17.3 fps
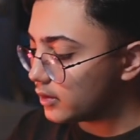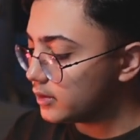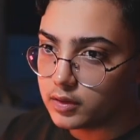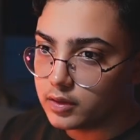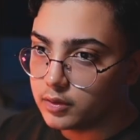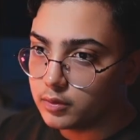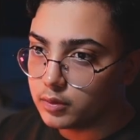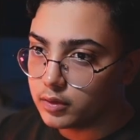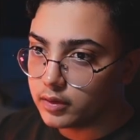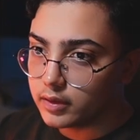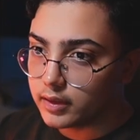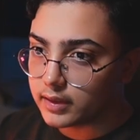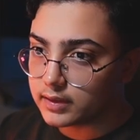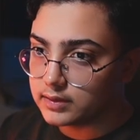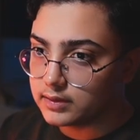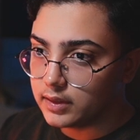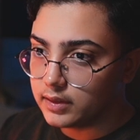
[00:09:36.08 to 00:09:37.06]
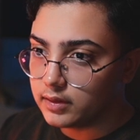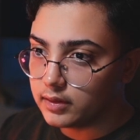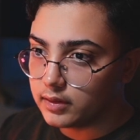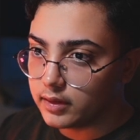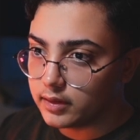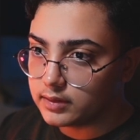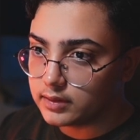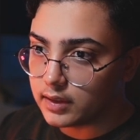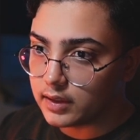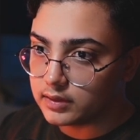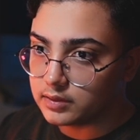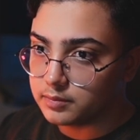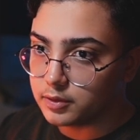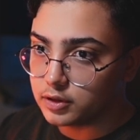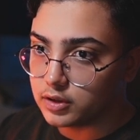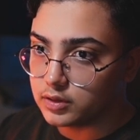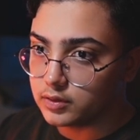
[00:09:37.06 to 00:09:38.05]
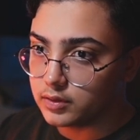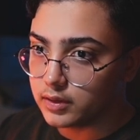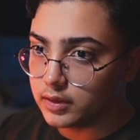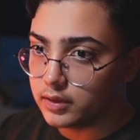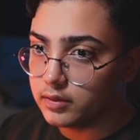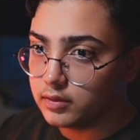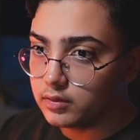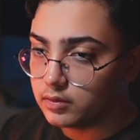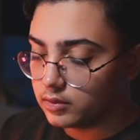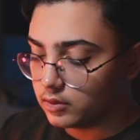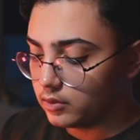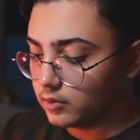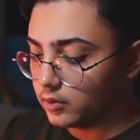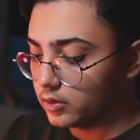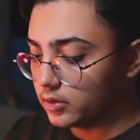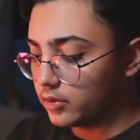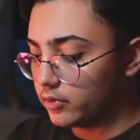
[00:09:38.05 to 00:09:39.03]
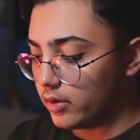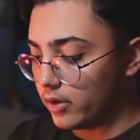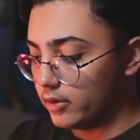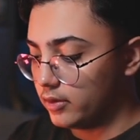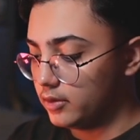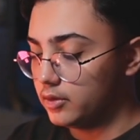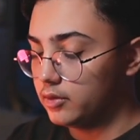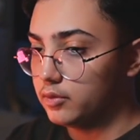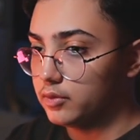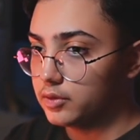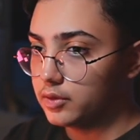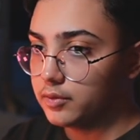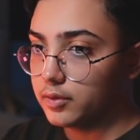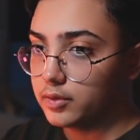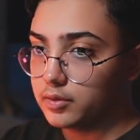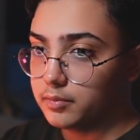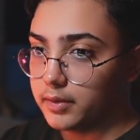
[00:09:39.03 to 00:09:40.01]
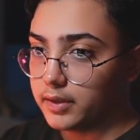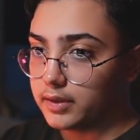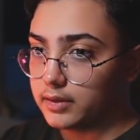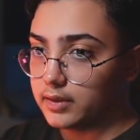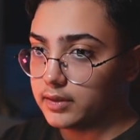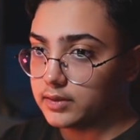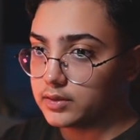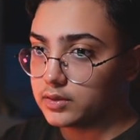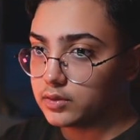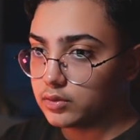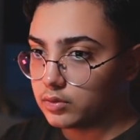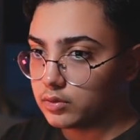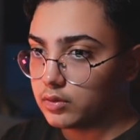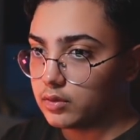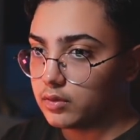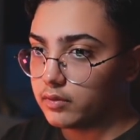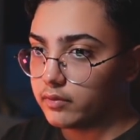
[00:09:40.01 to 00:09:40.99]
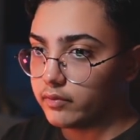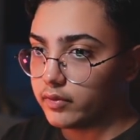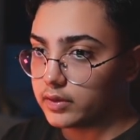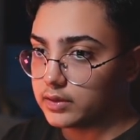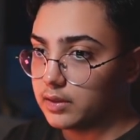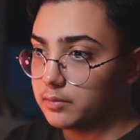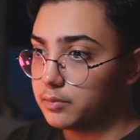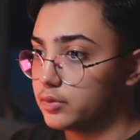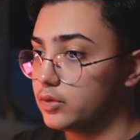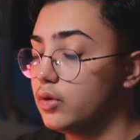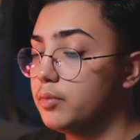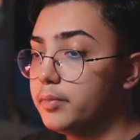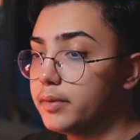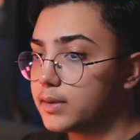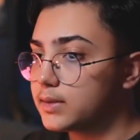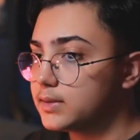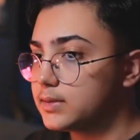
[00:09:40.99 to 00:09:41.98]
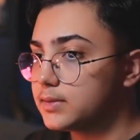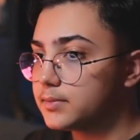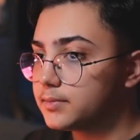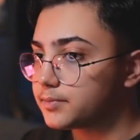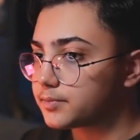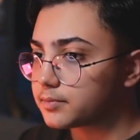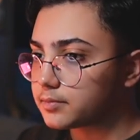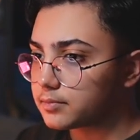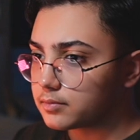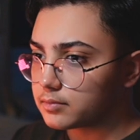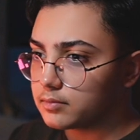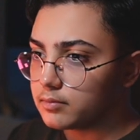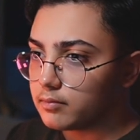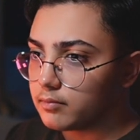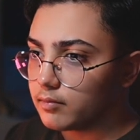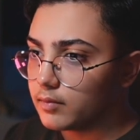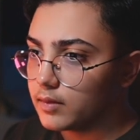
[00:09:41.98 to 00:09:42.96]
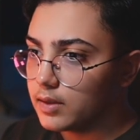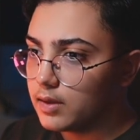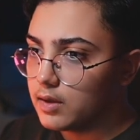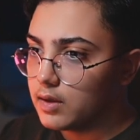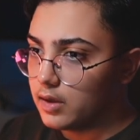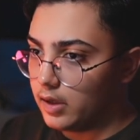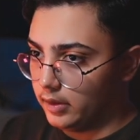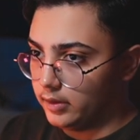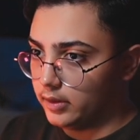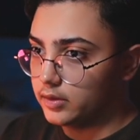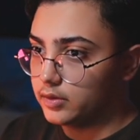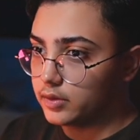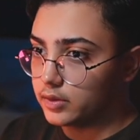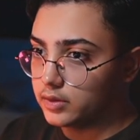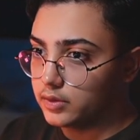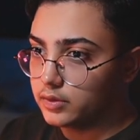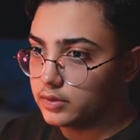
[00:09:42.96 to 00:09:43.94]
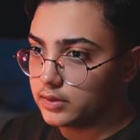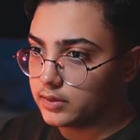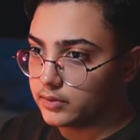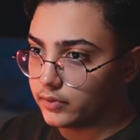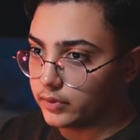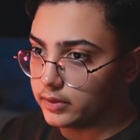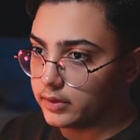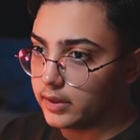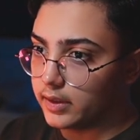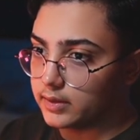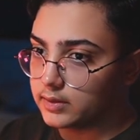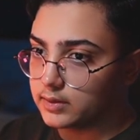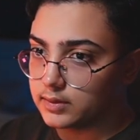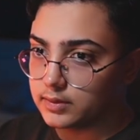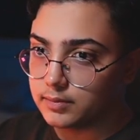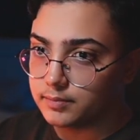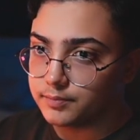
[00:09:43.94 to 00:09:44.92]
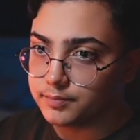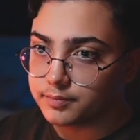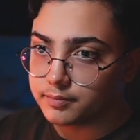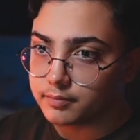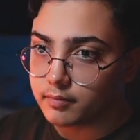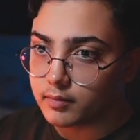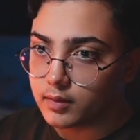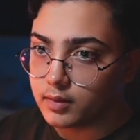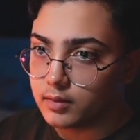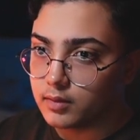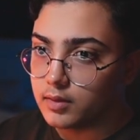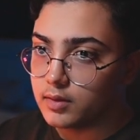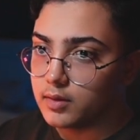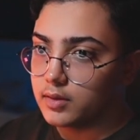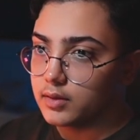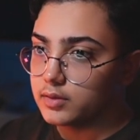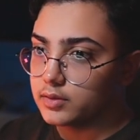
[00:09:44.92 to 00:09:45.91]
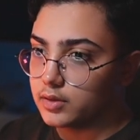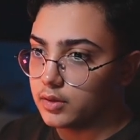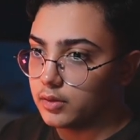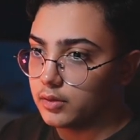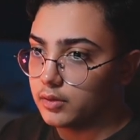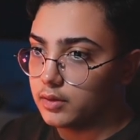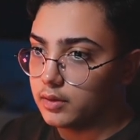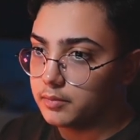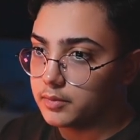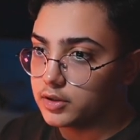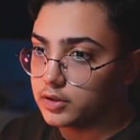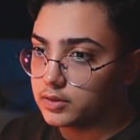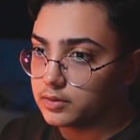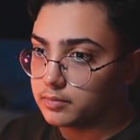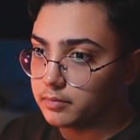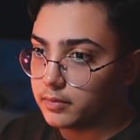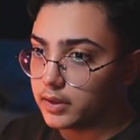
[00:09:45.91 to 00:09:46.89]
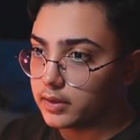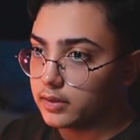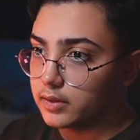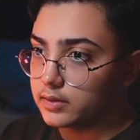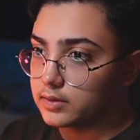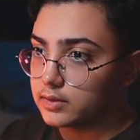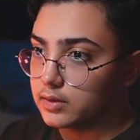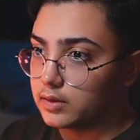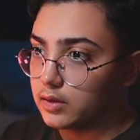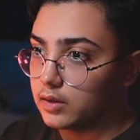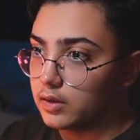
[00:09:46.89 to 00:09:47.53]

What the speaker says: You want to extend this as much as you can. You want to write, you want to make this, for example, topics, and then you can use this for dates. So let me just make this,